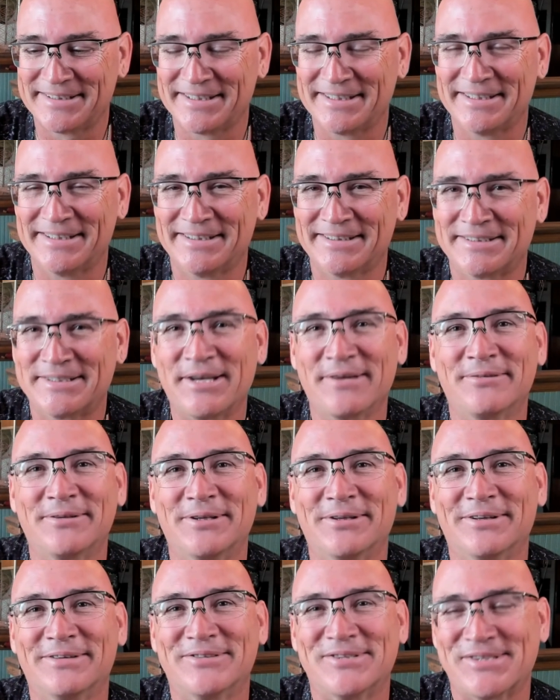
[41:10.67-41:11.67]
I definitely
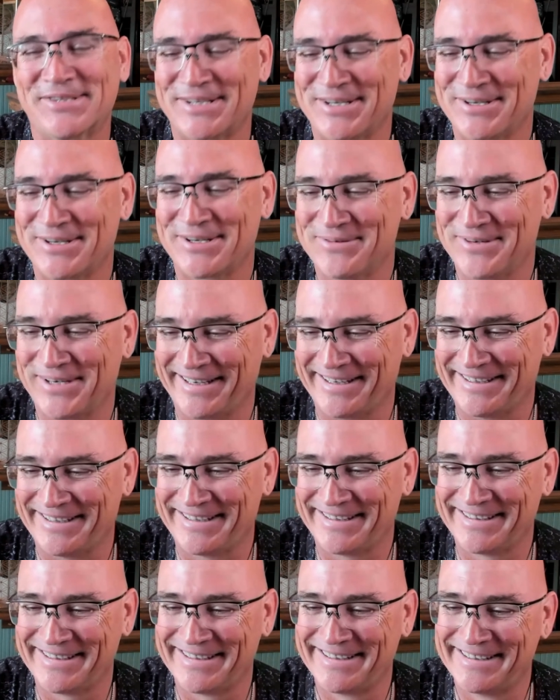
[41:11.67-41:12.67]
love to see it when you get it.
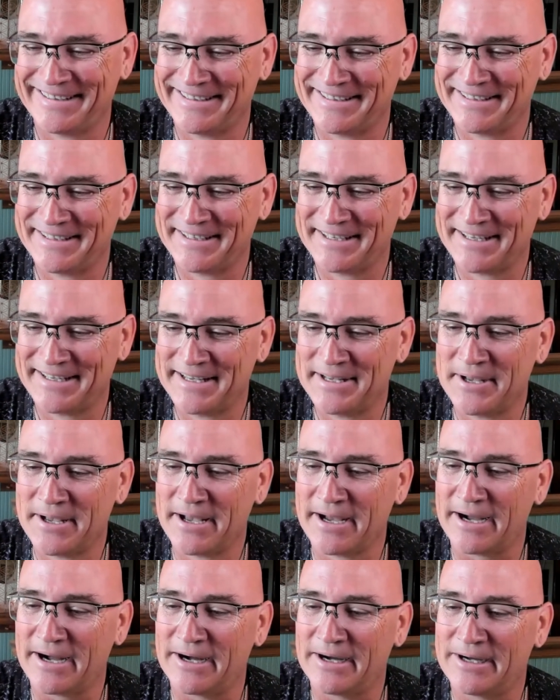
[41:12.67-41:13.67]

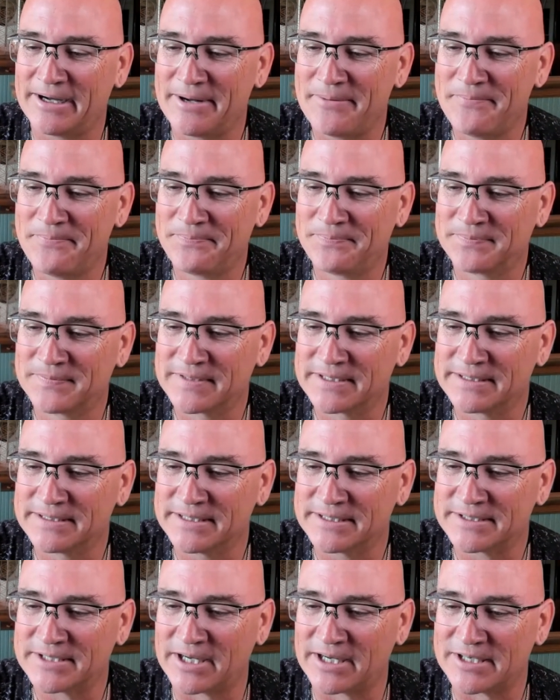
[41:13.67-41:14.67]
Um,
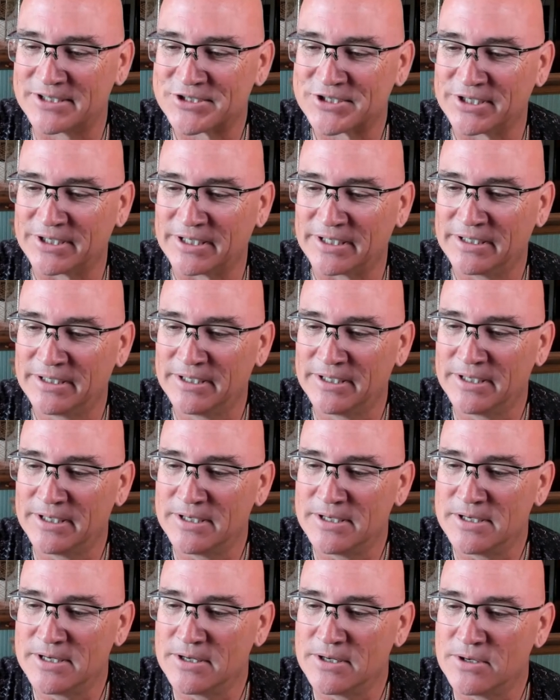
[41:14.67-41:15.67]
Natasha,
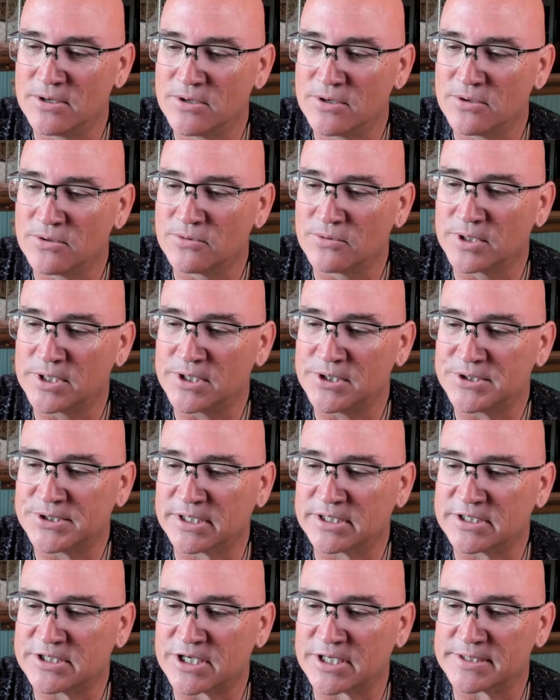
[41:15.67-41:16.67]
what do you
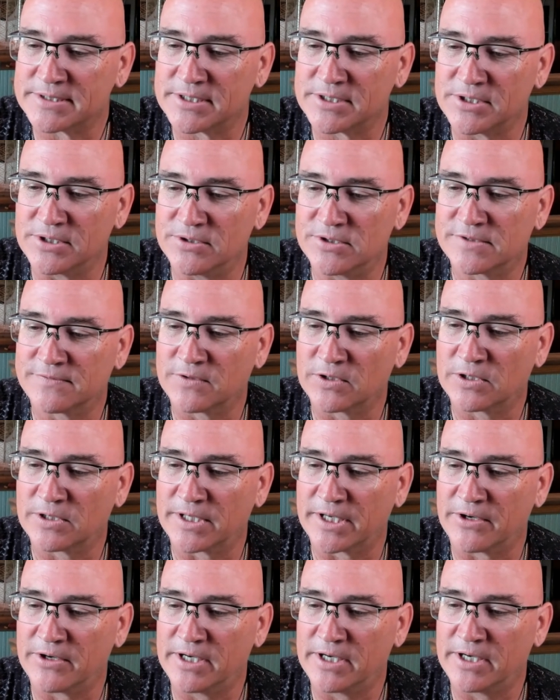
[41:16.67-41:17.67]
suggest to use for
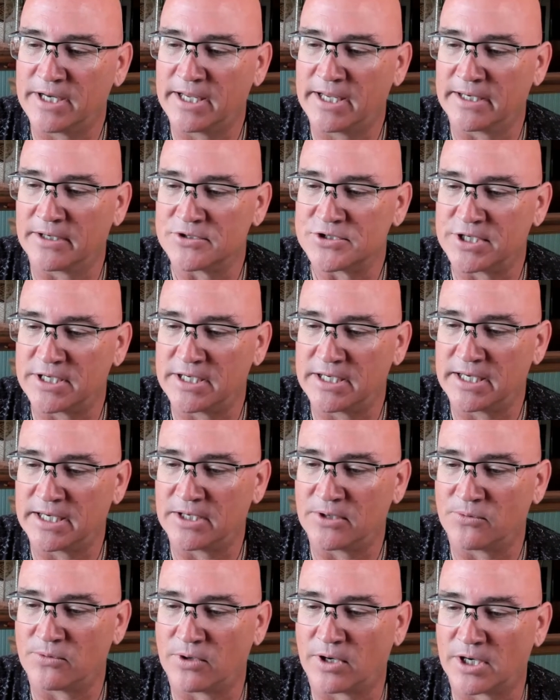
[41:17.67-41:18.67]
clearing energy in
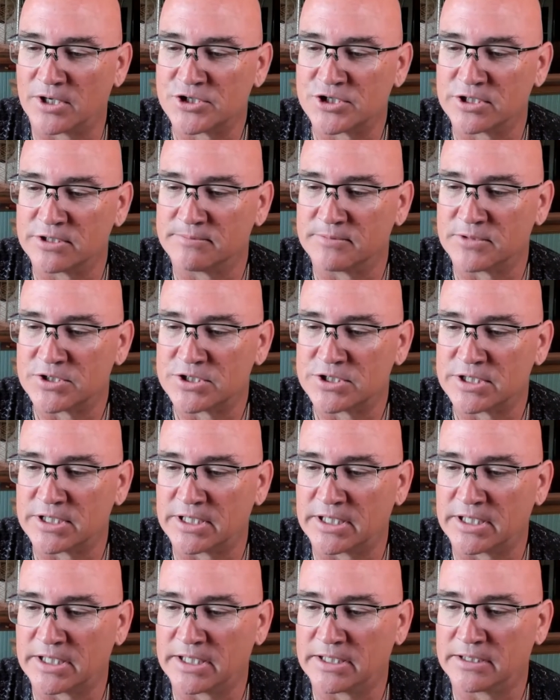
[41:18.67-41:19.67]
a washing
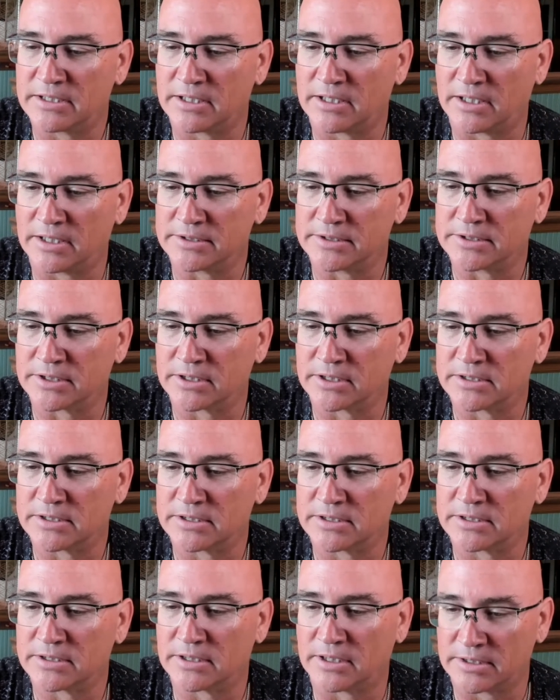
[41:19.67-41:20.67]
machine onto
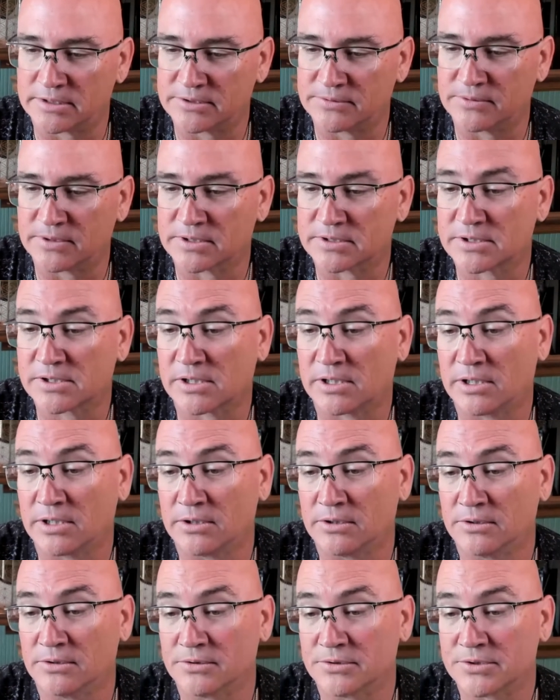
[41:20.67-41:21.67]
onto its
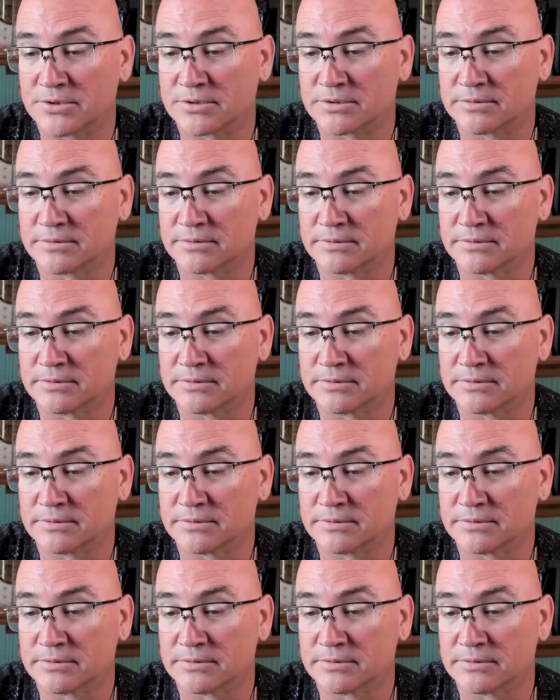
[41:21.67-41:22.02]
clothes?